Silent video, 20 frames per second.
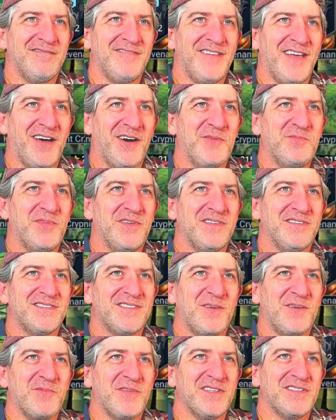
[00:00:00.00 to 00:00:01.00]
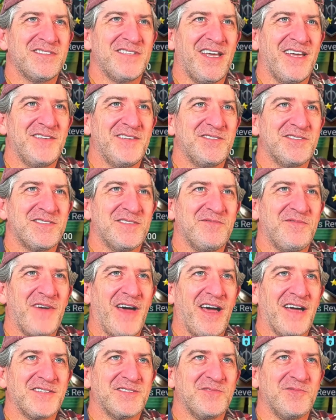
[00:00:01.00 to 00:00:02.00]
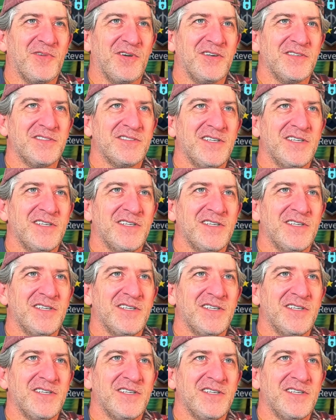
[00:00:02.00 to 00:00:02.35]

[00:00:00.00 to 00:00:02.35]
help in some of the stages in Faction Wars,